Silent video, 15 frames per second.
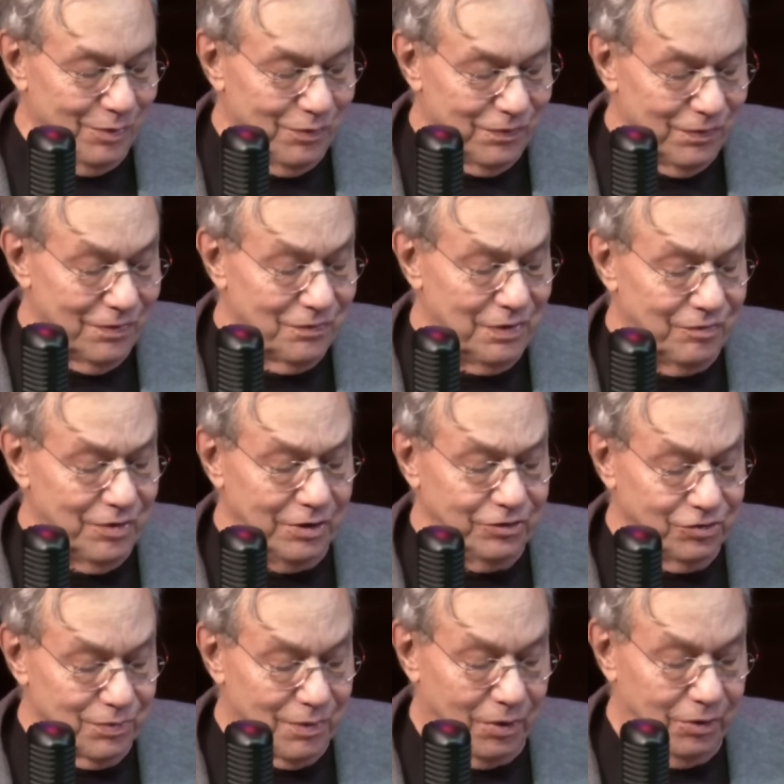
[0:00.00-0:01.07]
to
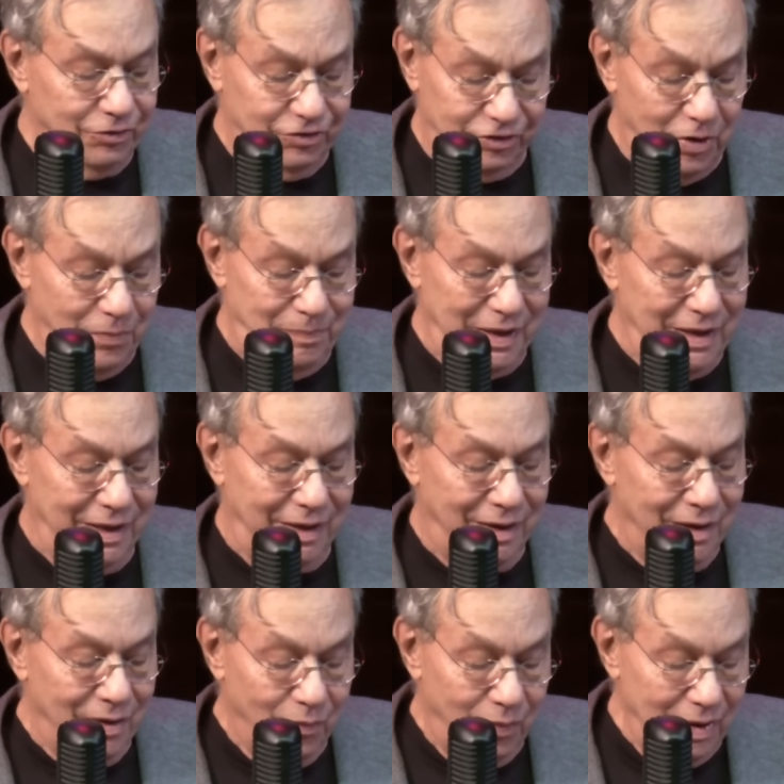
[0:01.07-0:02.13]
reverse role, so be
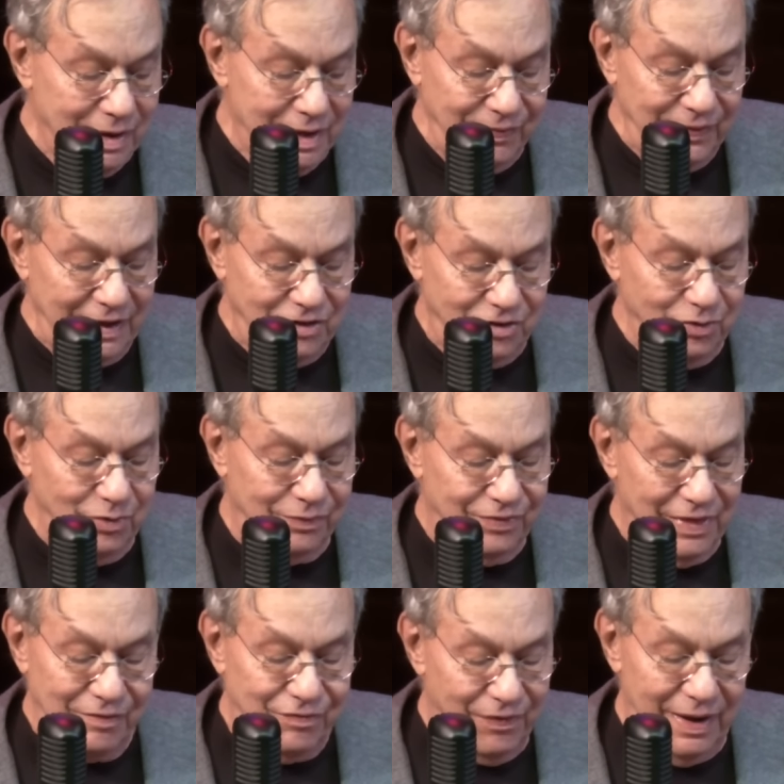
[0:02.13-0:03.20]
it. What can they do if
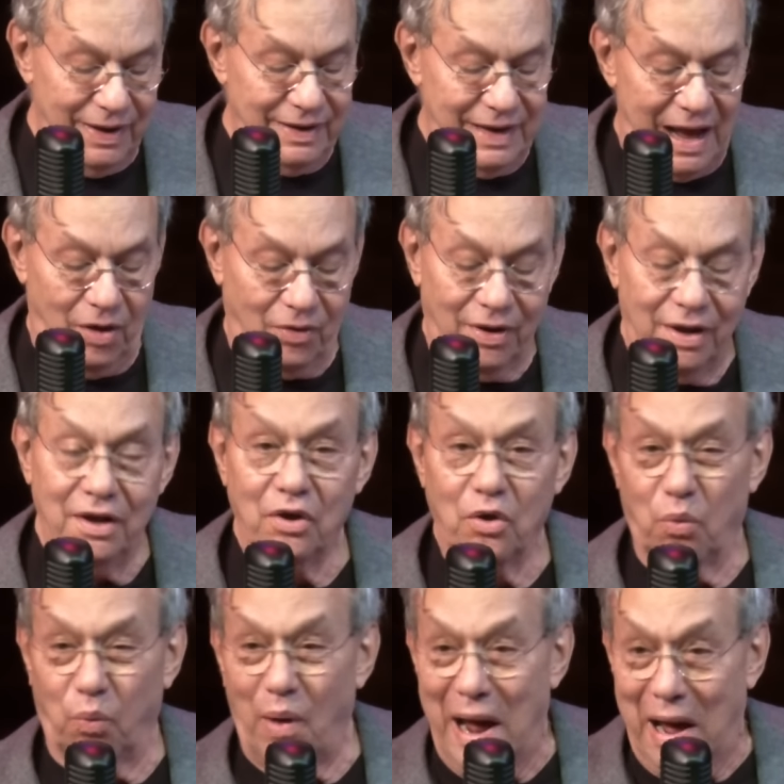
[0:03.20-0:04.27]
they find out?
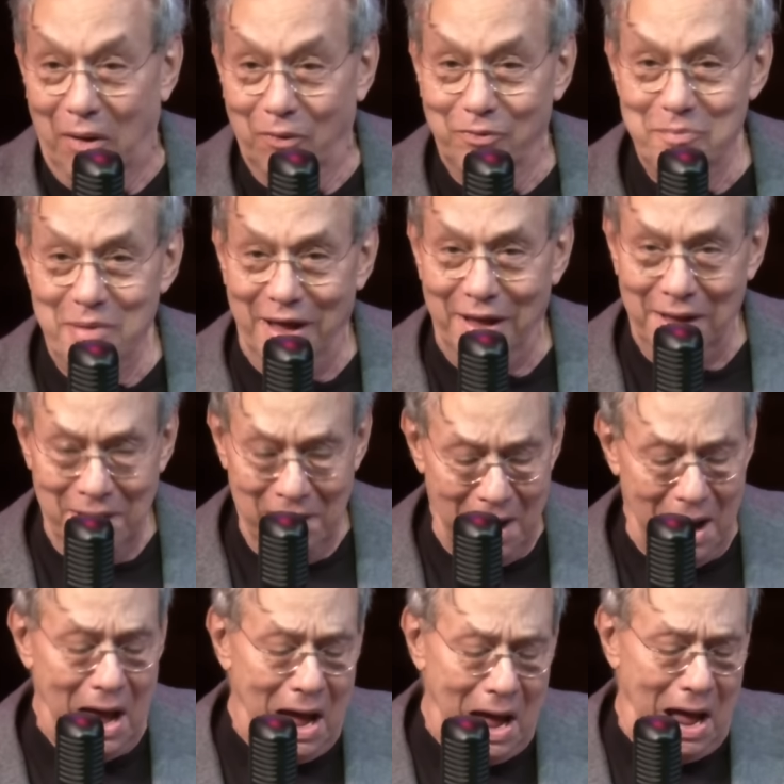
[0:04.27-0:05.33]
Ground me?
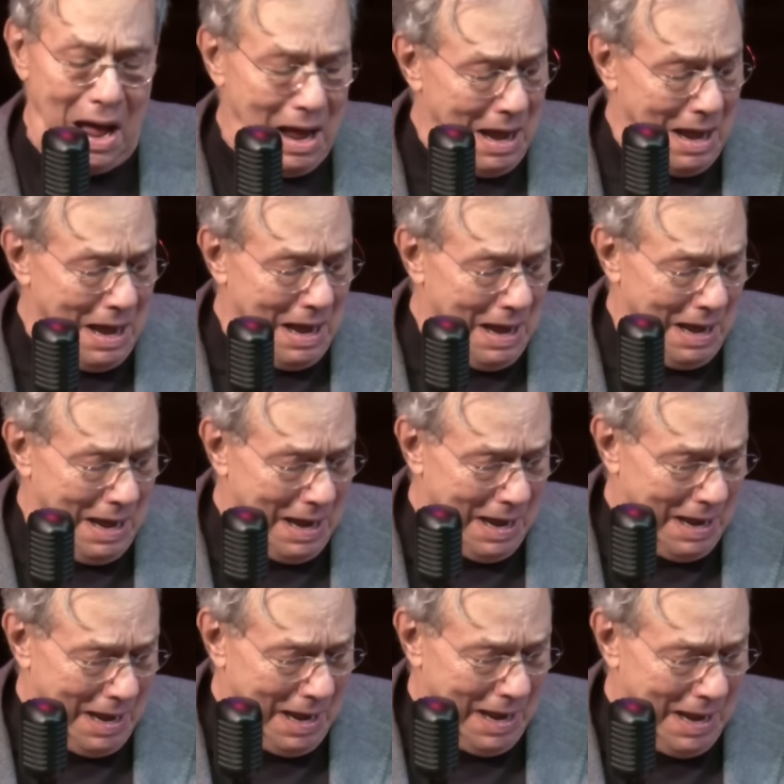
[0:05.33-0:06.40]

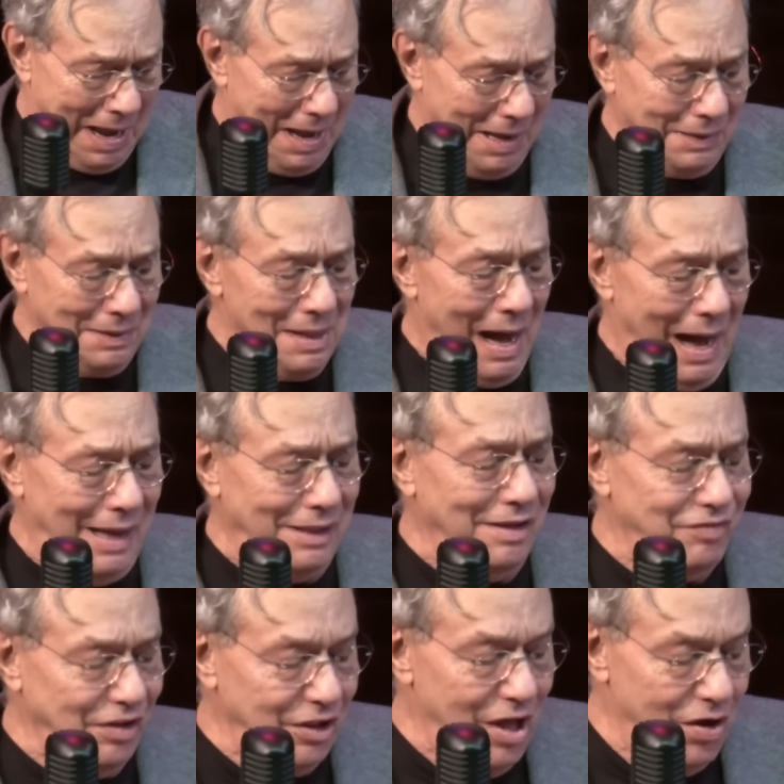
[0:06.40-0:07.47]
I
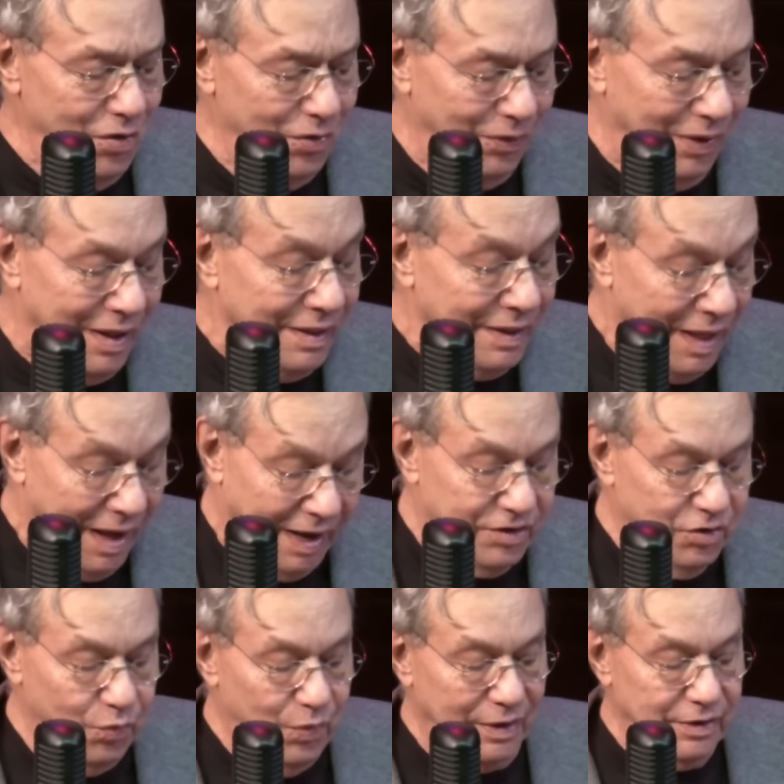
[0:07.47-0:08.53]
live alone. I
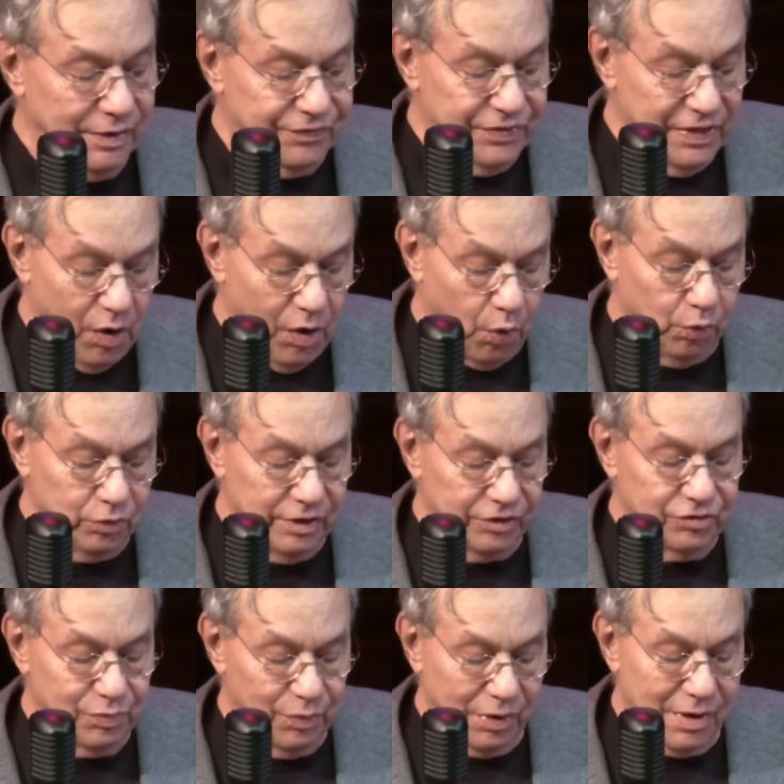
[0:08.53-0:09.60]
do wonder if the
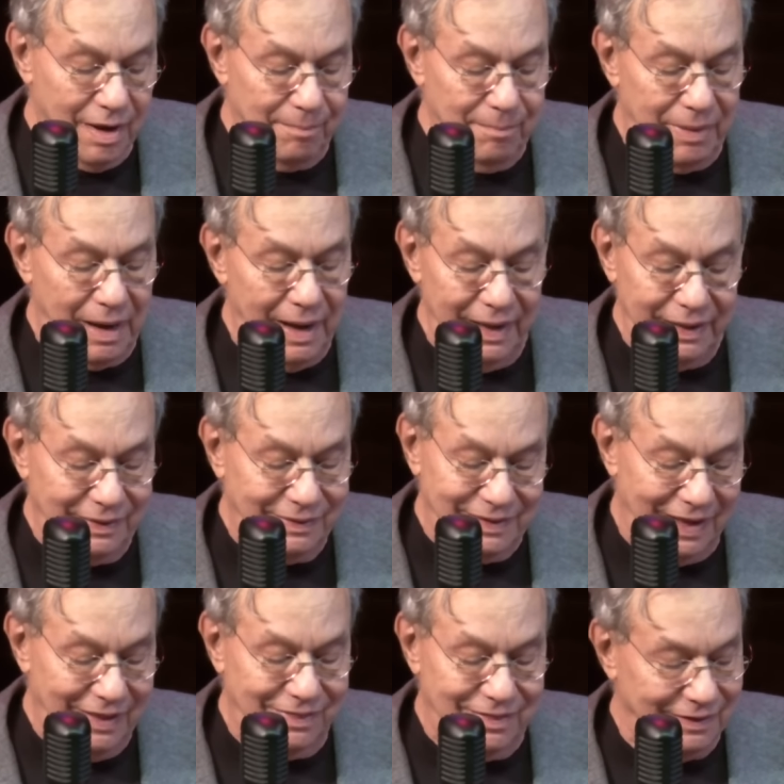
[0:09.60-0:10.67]
oldest will come by and
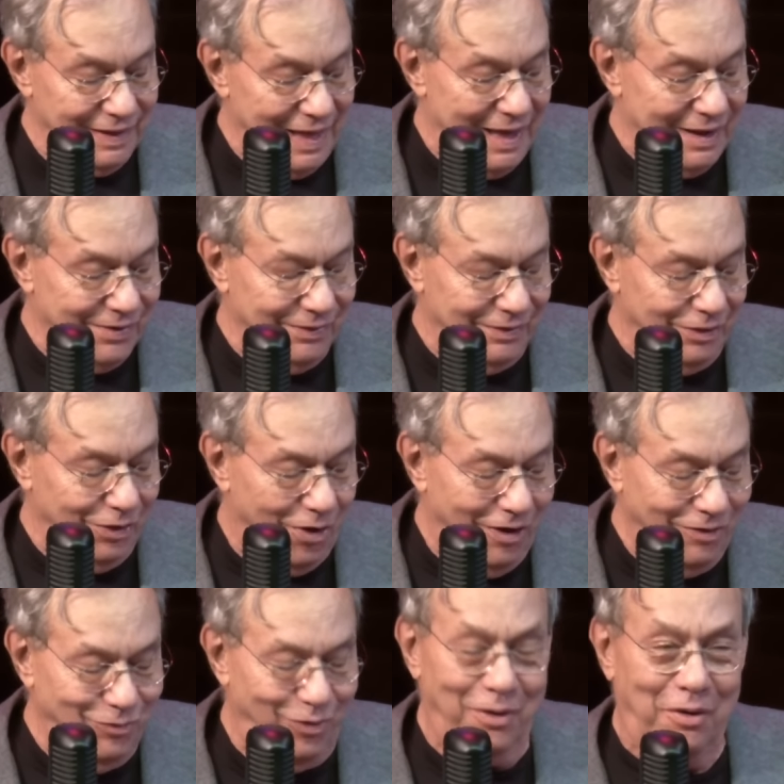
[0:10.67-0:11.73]
take the ladder and
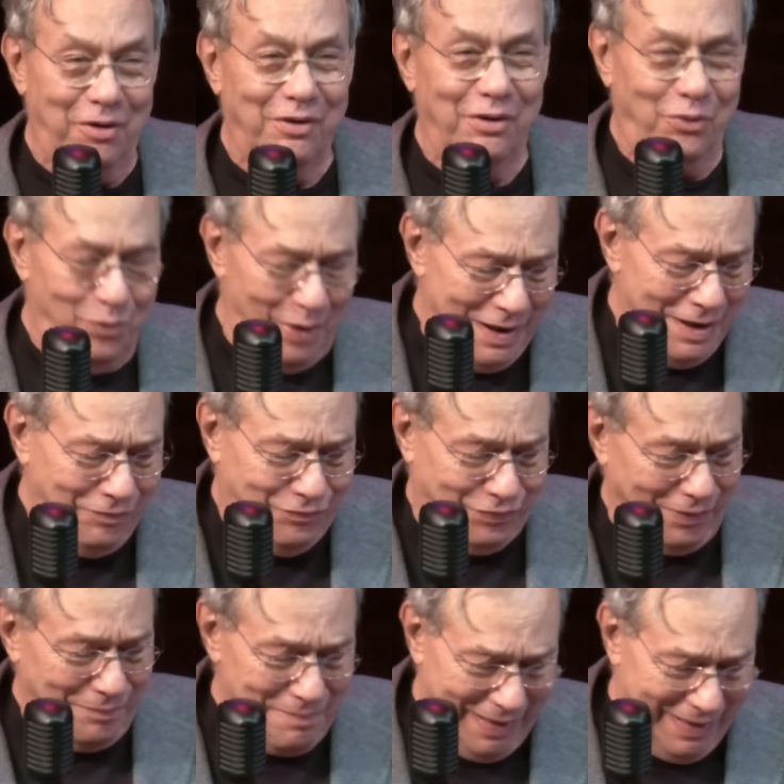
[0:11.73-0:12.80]
lawnmower away
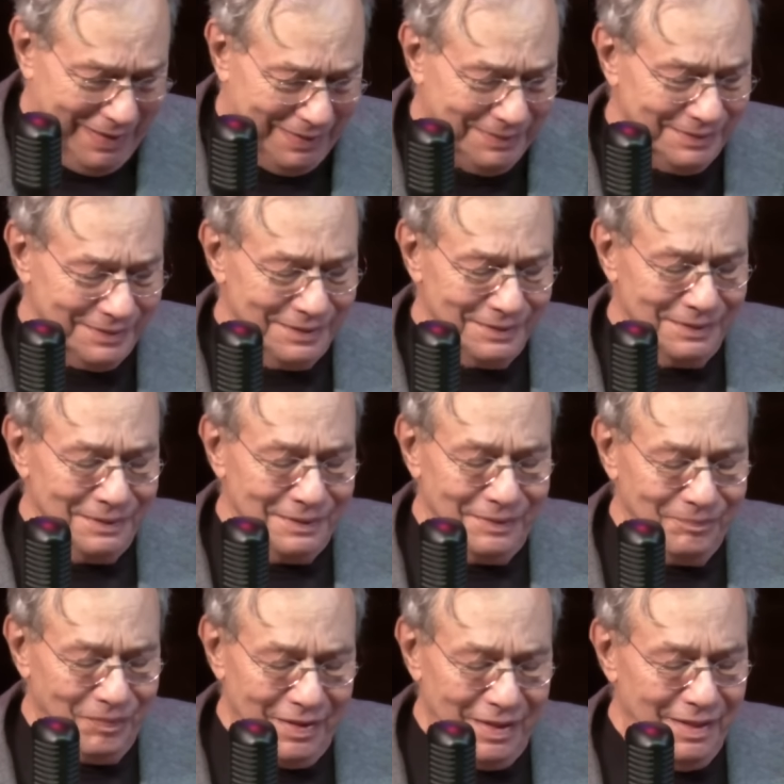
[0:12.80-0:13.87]
from me.
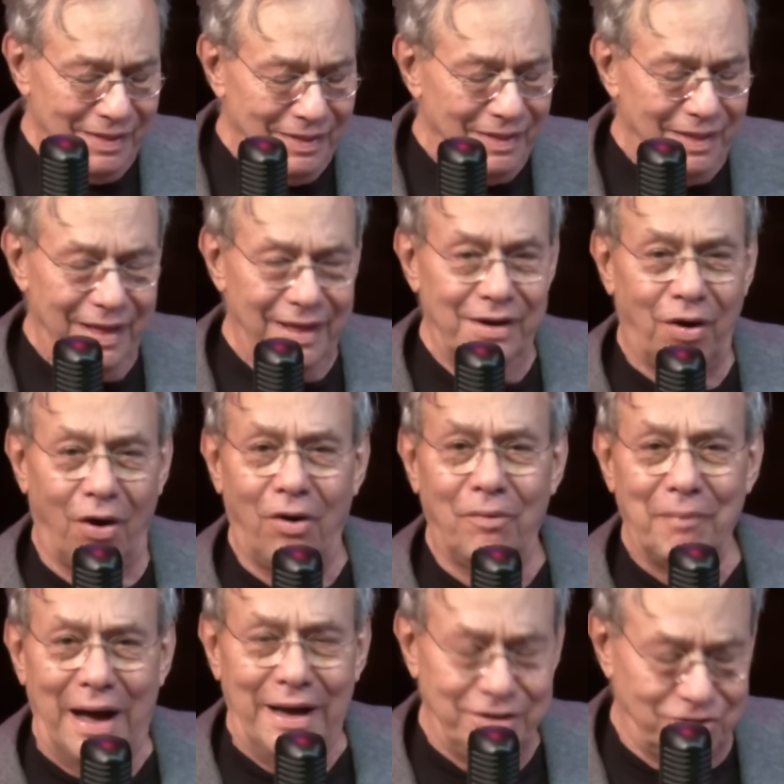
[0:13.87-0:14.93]
And all
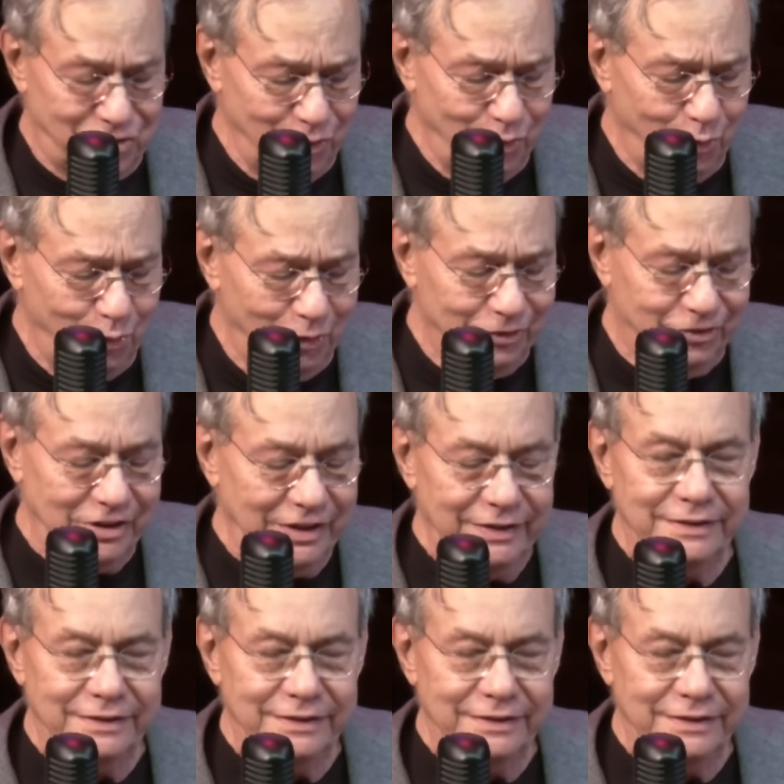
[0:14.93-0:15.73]
my tools,